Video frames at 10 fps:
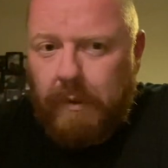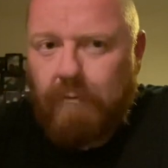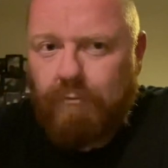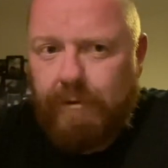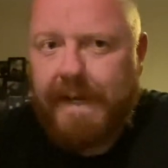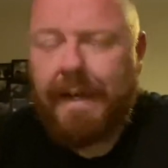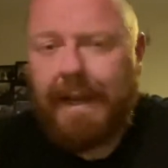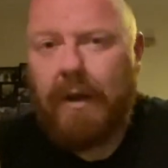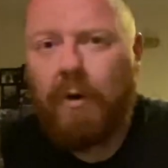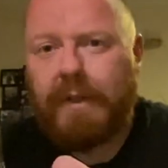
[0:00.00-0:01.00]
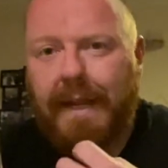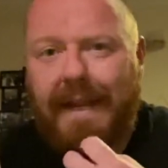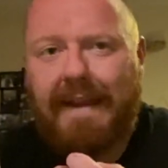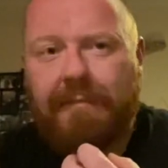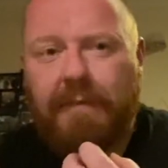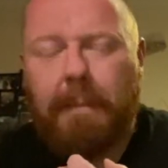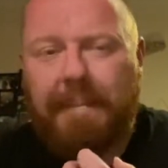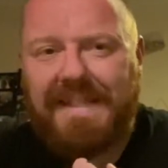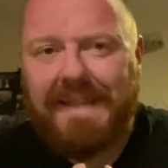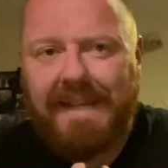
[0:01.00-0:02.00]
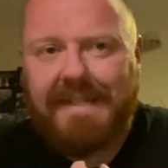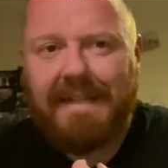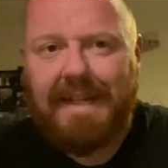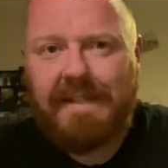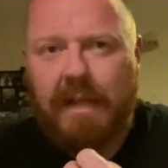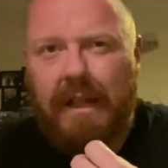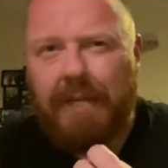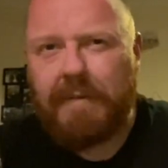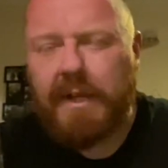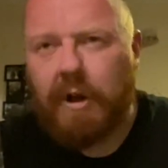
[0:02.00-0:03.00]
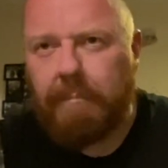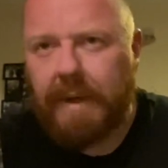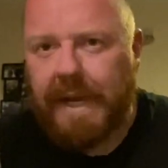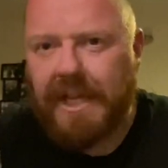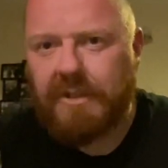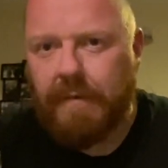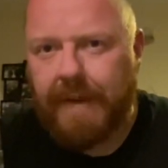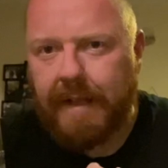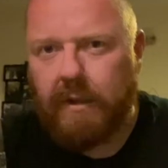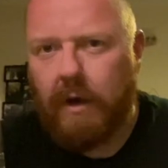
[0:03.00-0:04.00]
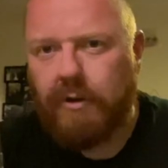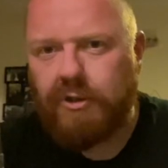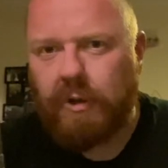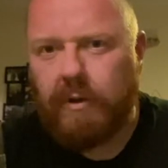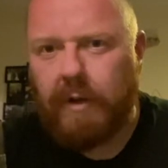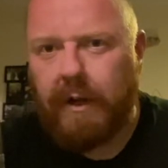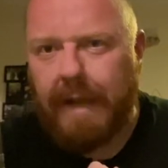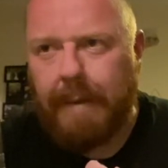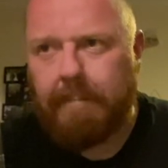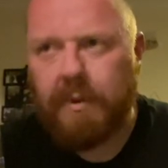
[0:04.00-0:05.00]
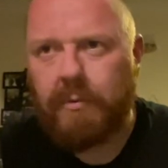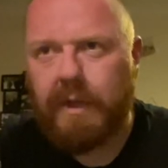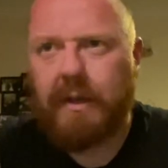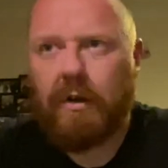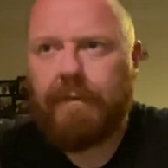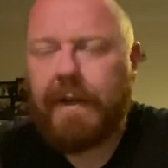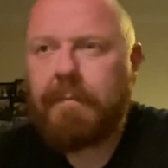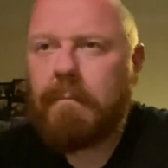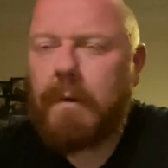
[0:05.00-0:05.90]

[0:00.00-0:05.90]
Really long. You're left with a bitterness, and it's a lovely combination of that dark chocolate and that milky coffee.